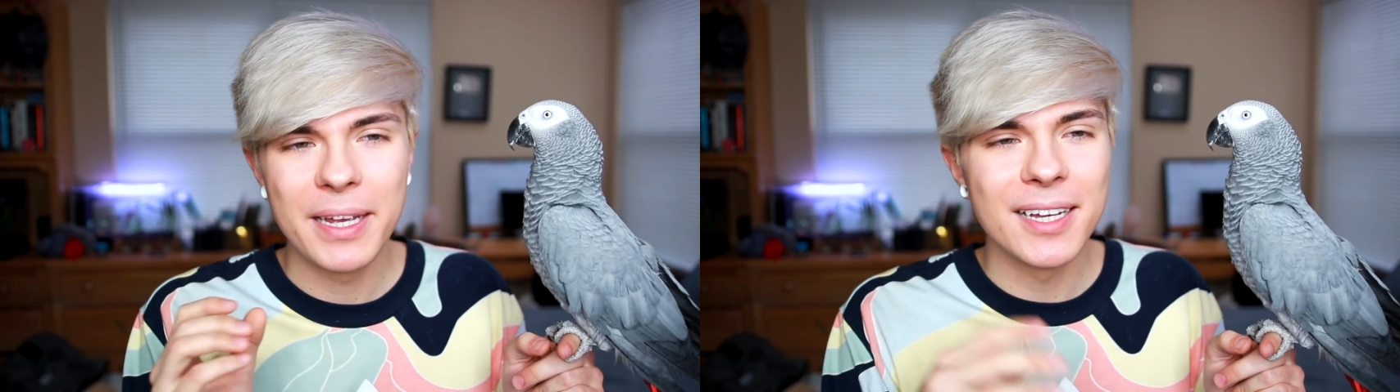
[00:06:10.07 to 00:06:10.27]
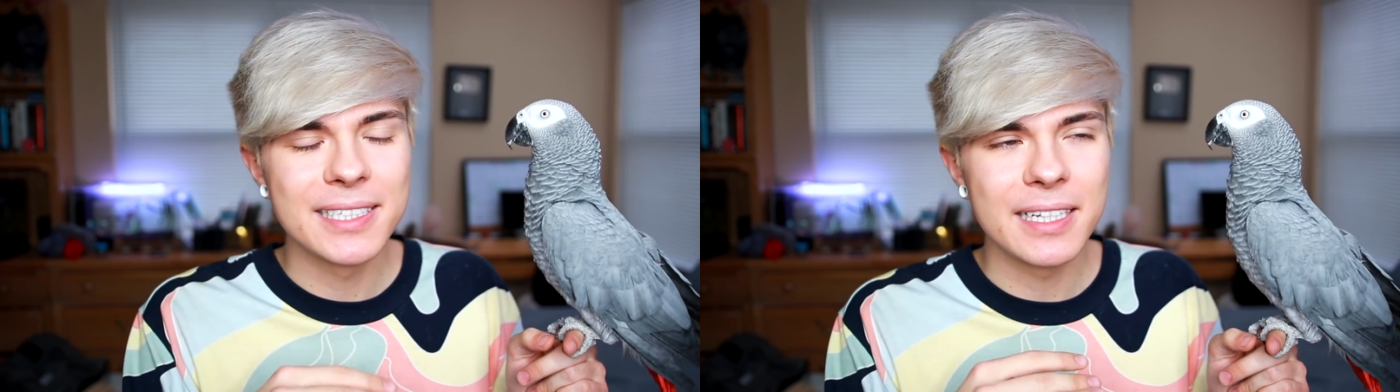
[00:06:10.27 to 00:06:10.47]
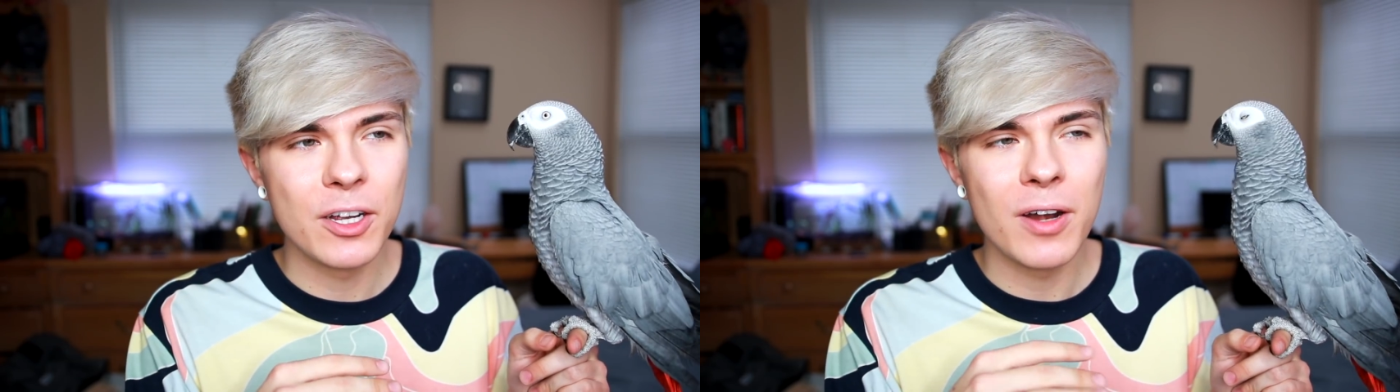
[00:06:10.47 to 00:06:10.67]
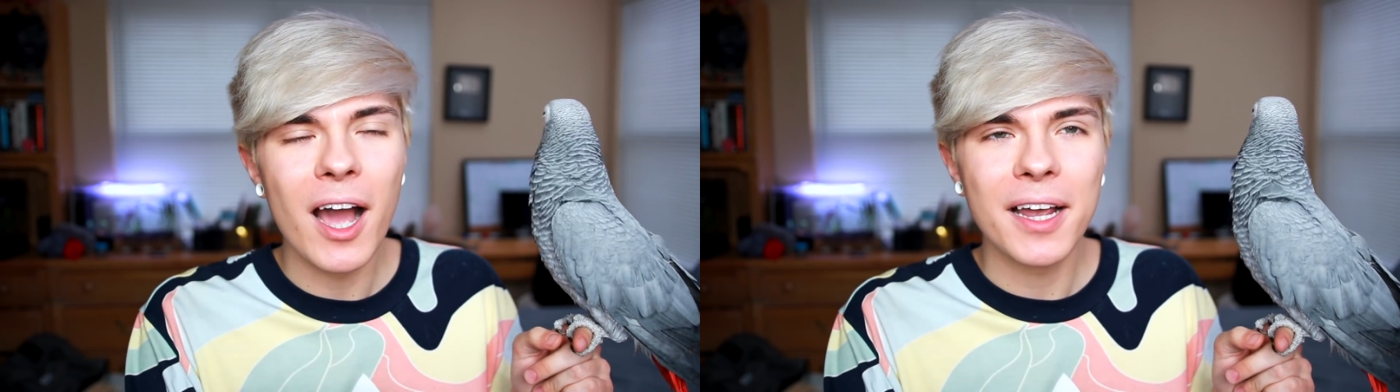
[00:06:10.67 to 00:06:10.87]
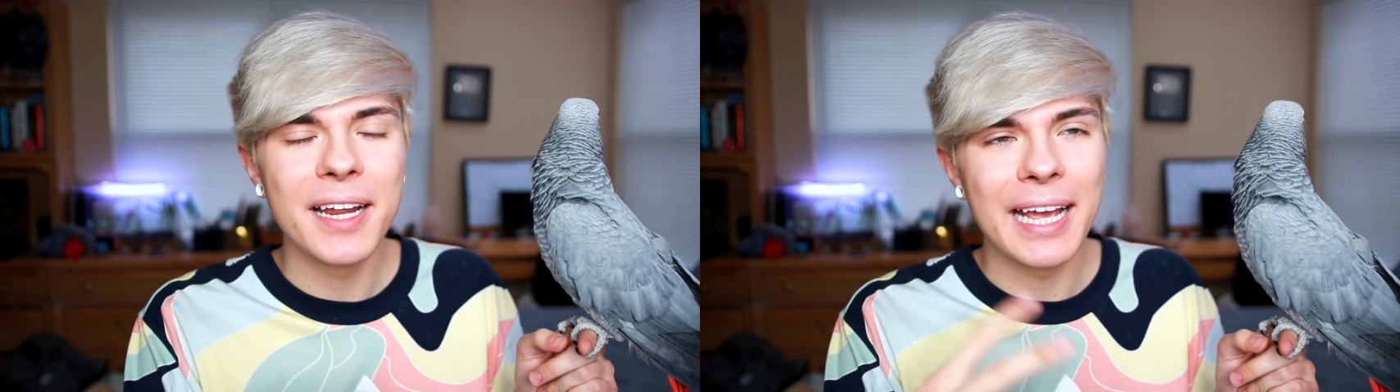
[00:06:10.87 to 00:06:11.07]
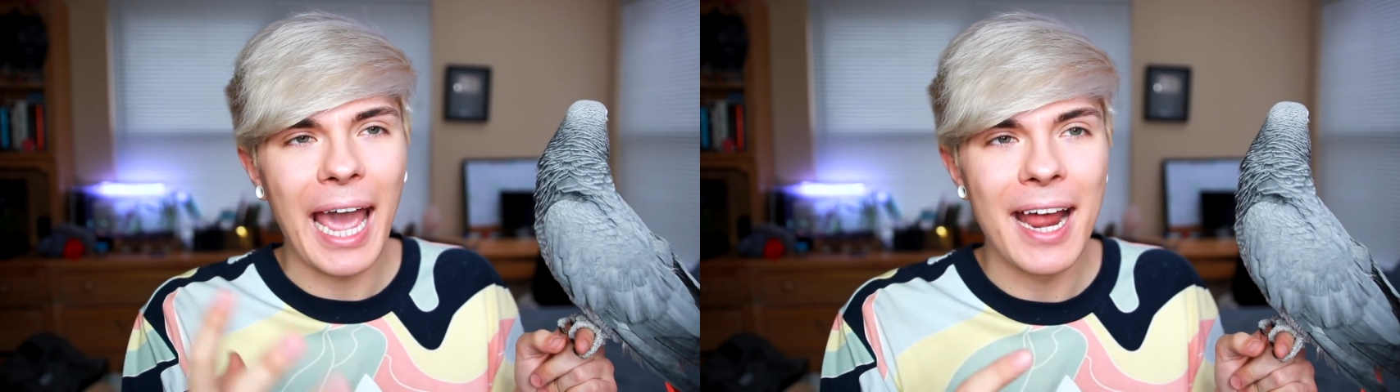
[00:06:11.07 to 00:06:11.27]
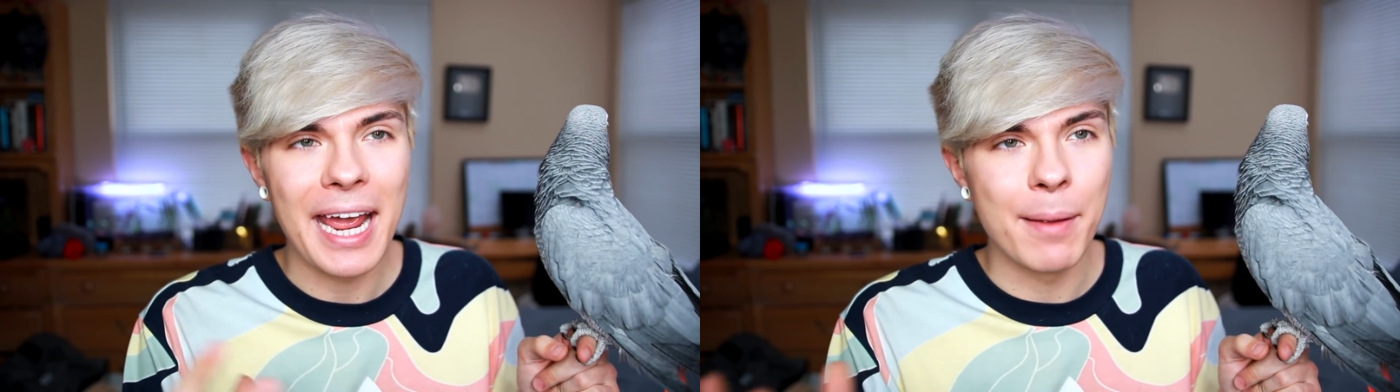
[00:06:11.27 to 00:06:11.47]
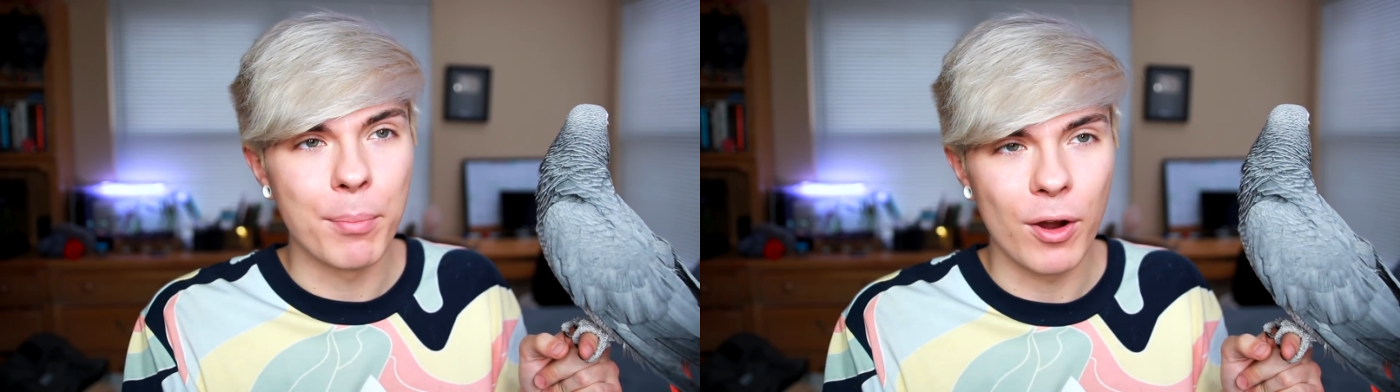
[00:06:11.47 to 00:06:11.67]
Because you're not gonna get
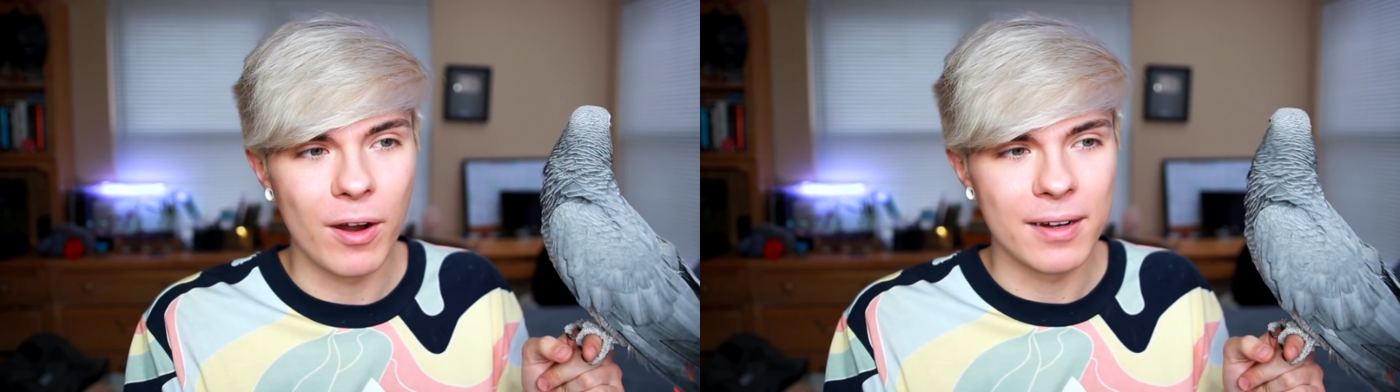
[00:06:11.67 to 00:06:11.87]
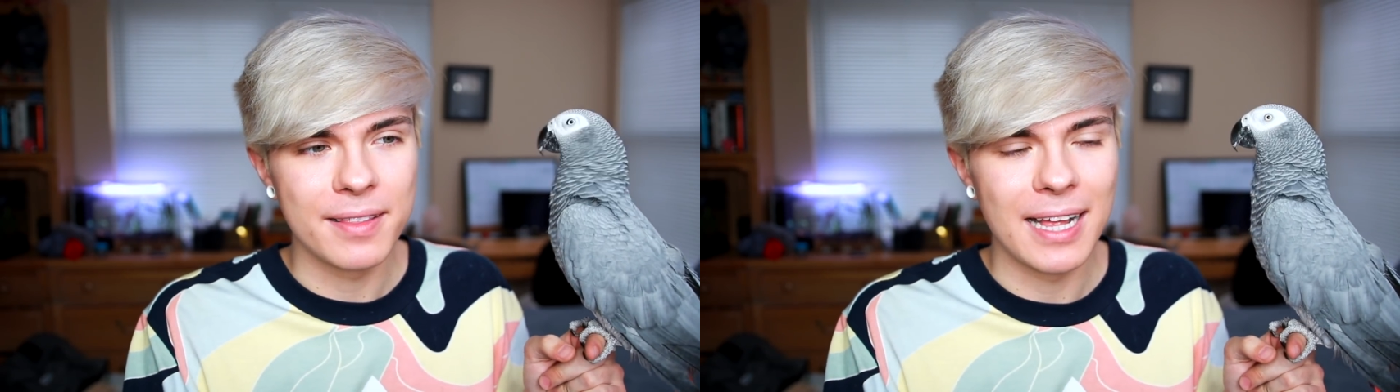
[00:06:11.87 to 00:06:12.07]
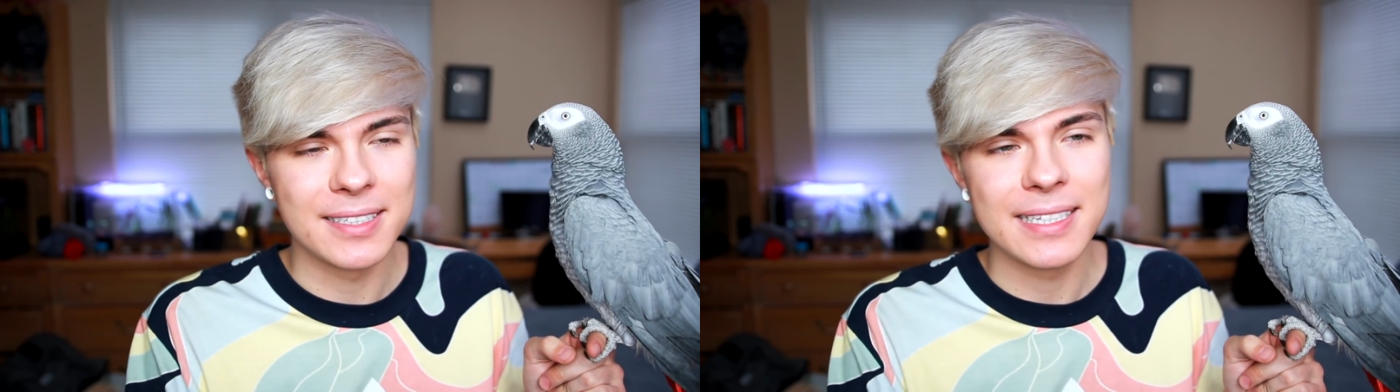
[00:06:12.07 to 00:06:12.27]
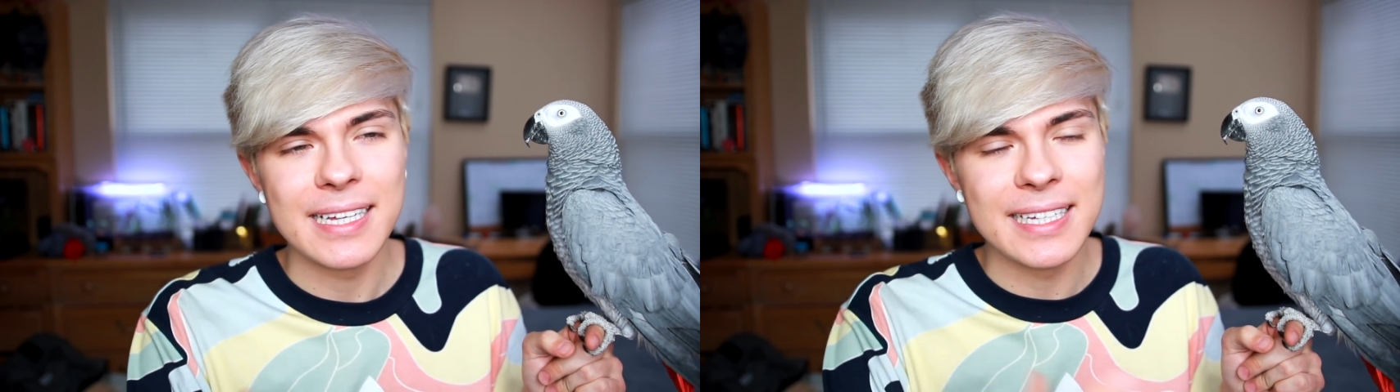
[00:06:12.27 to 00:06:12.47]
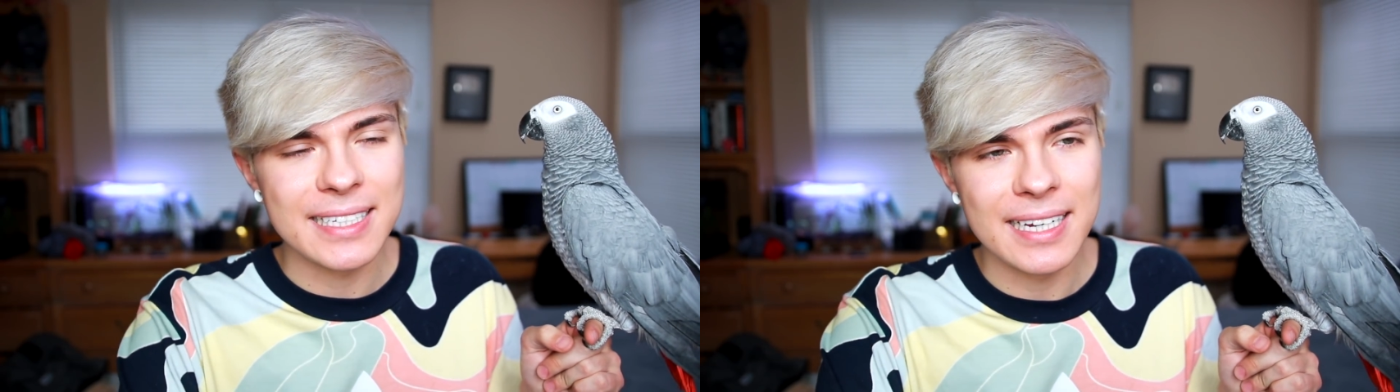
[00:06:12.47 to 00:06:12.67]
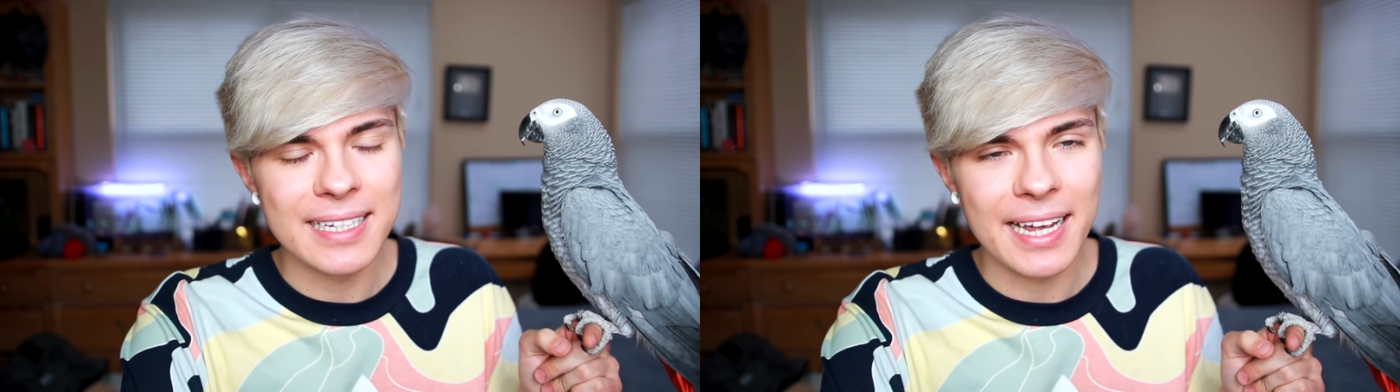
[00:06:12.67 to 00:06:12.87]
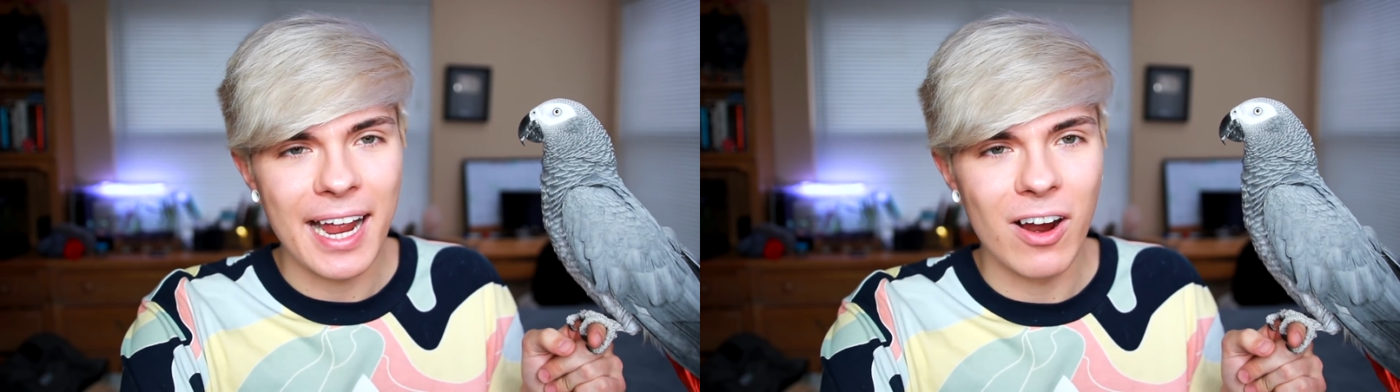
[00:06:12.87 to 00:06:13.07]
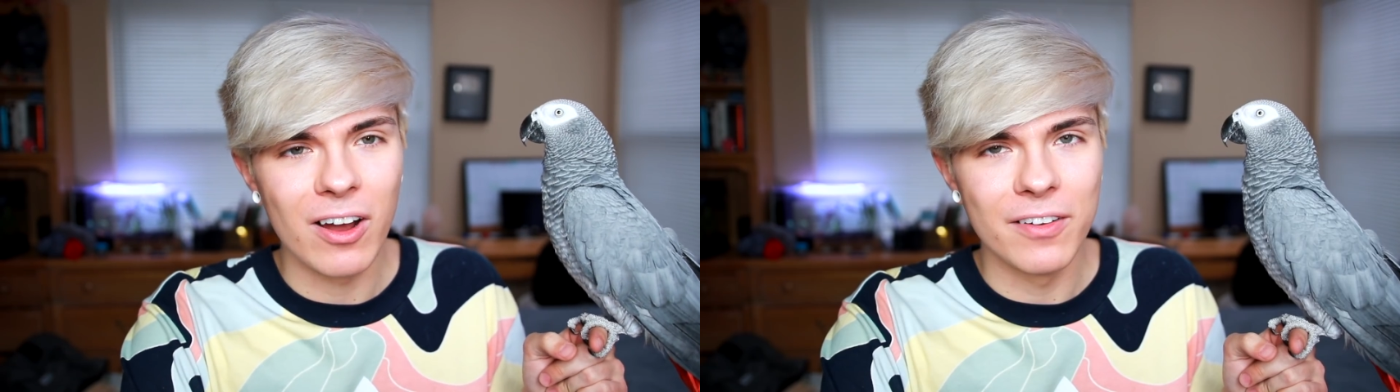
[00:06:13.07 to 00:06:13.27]
a bird that's easy to take
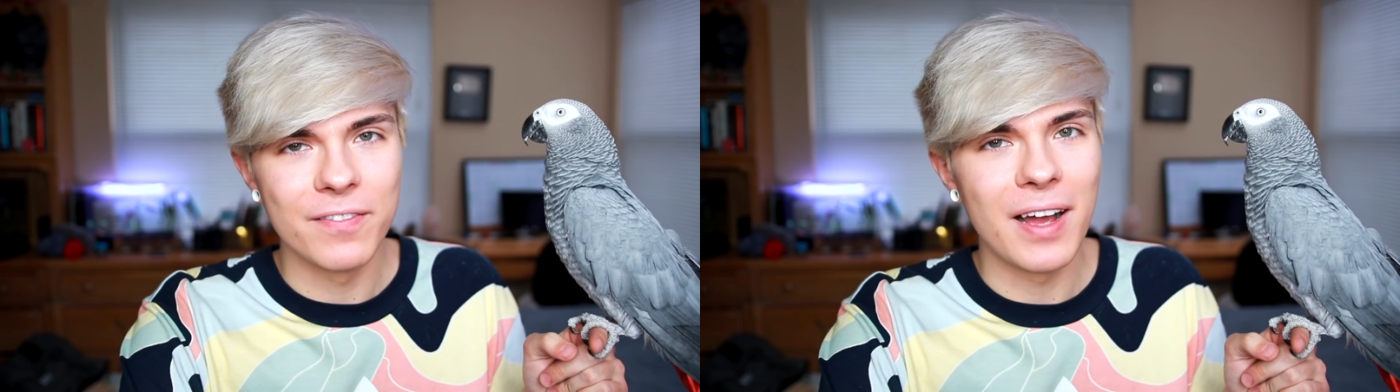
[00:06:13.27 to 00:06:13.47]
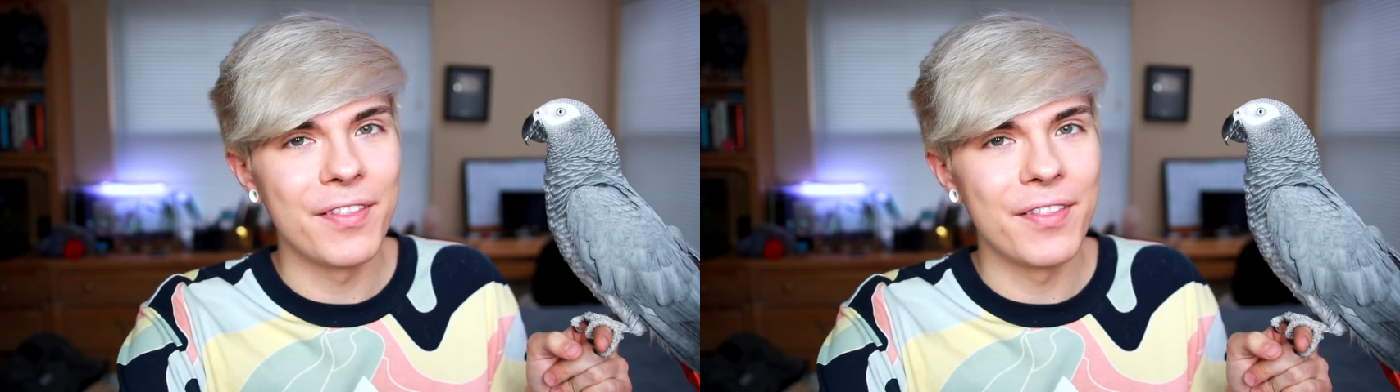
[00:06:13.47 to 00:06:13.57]
care of,